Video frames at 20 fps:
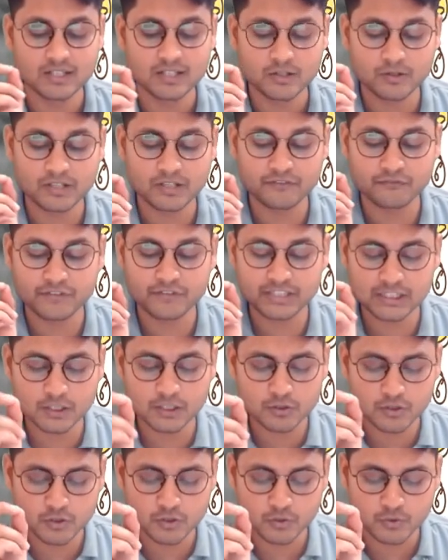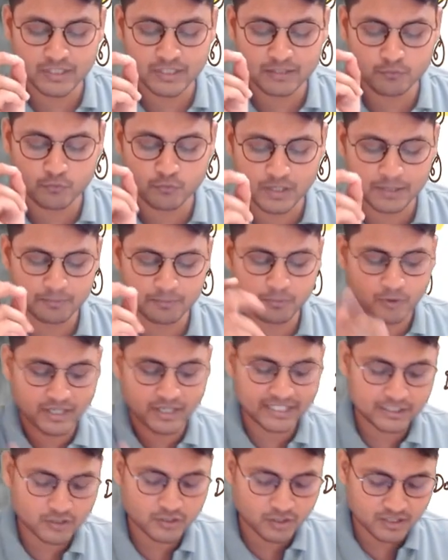Okay, without knowing one
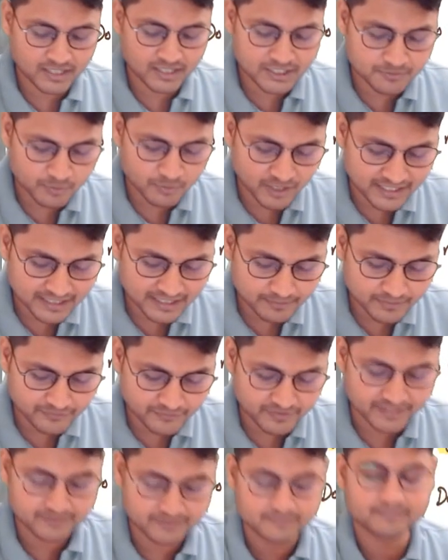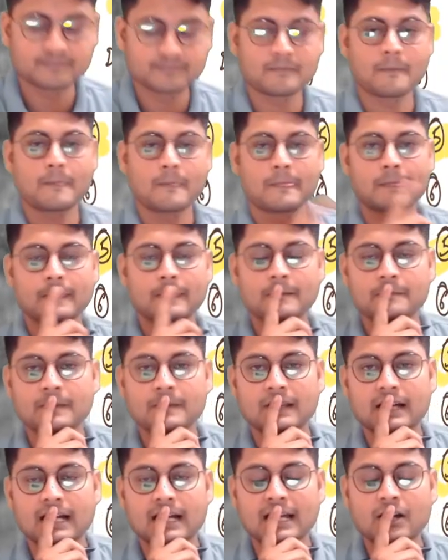point called as point number 5.
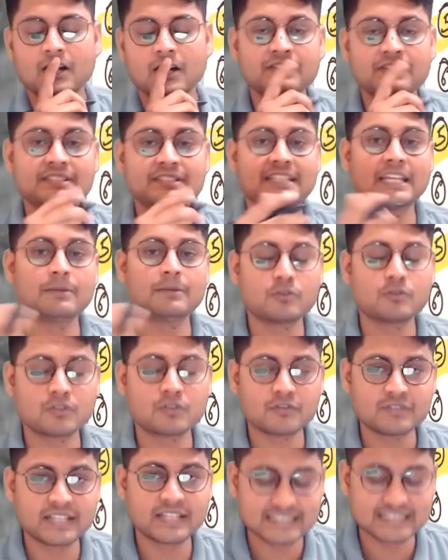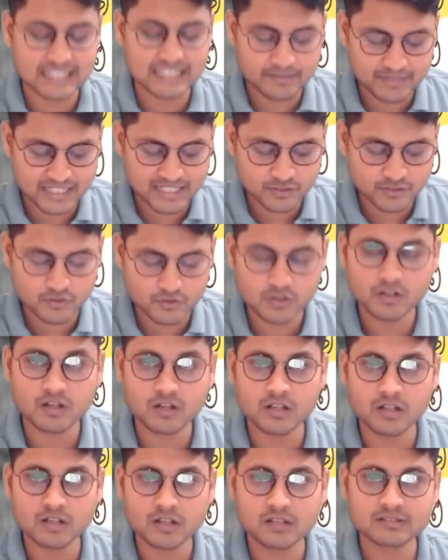I always came out of the examination
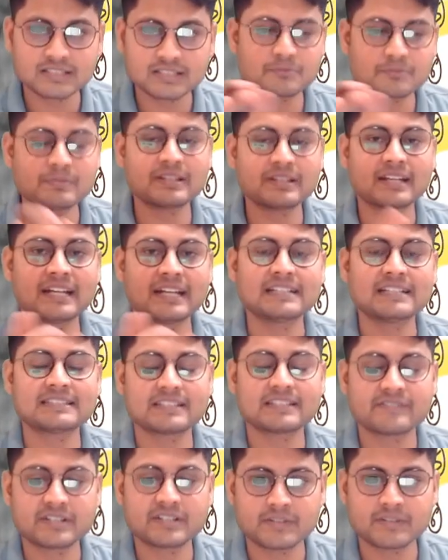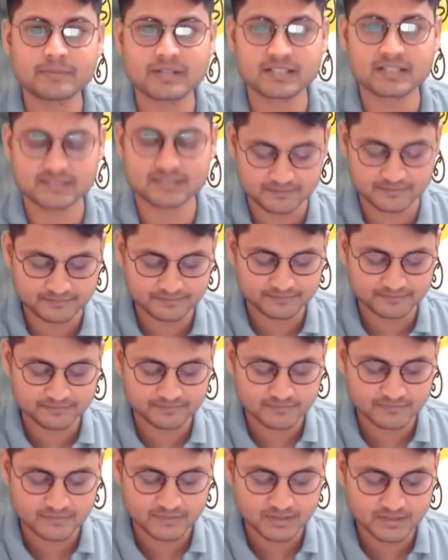hall just by writing 75 marks.
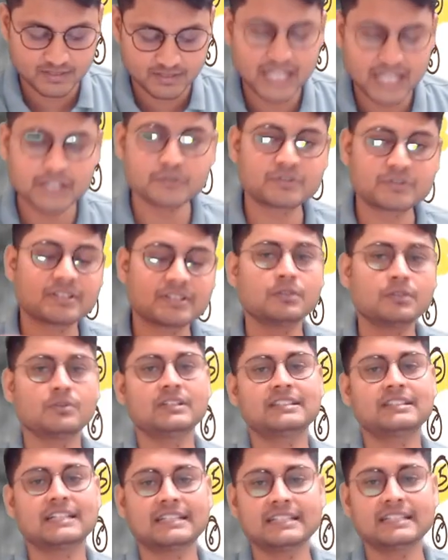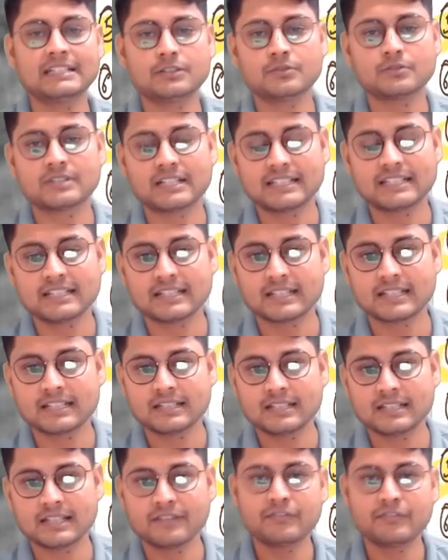I used to get only 38 to
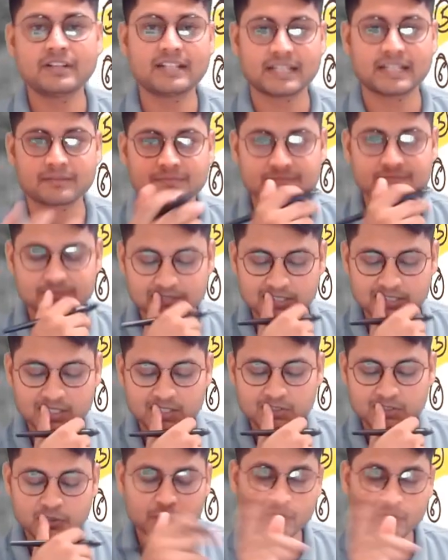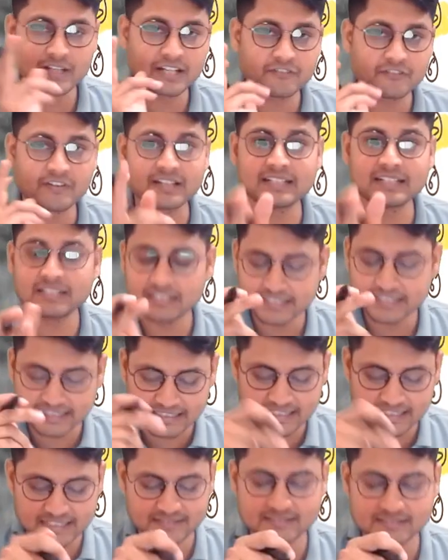39 every time. So when I finally
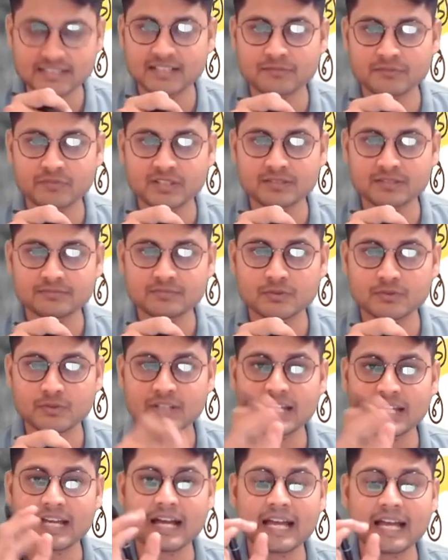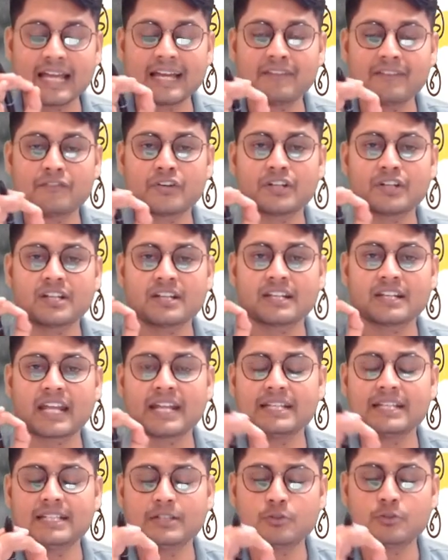realized that one, okay, I have written
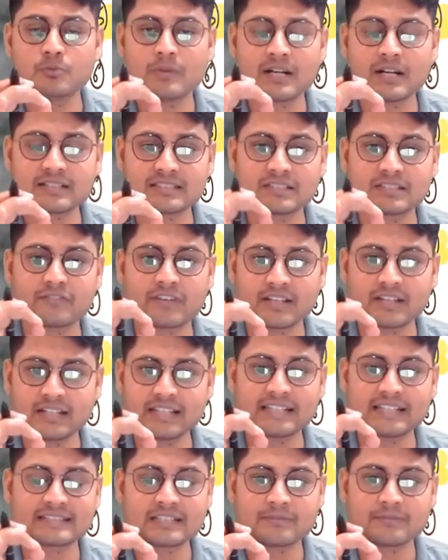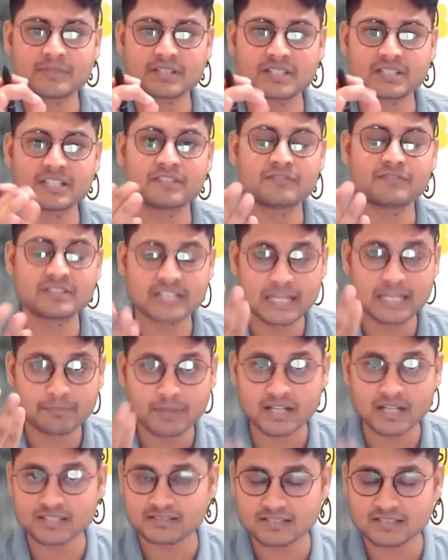92 marks in the final examination in which I
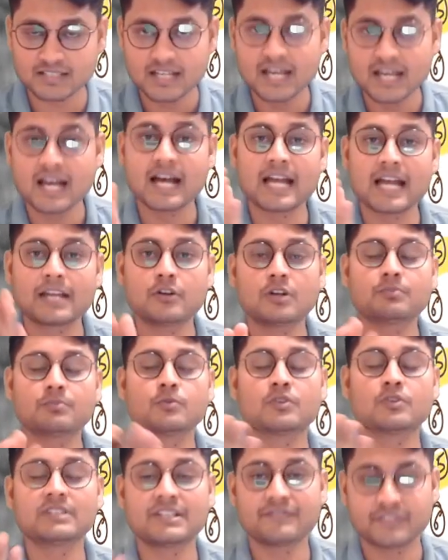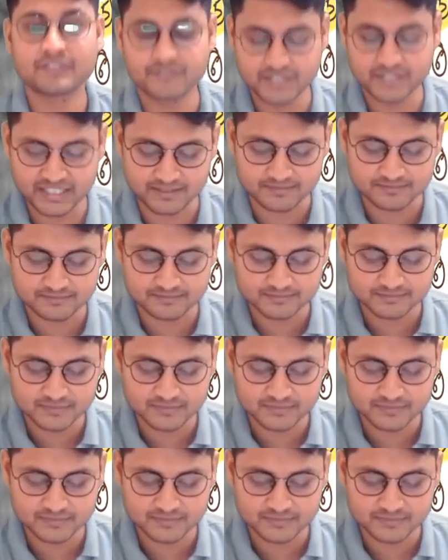passed. I got more than 50.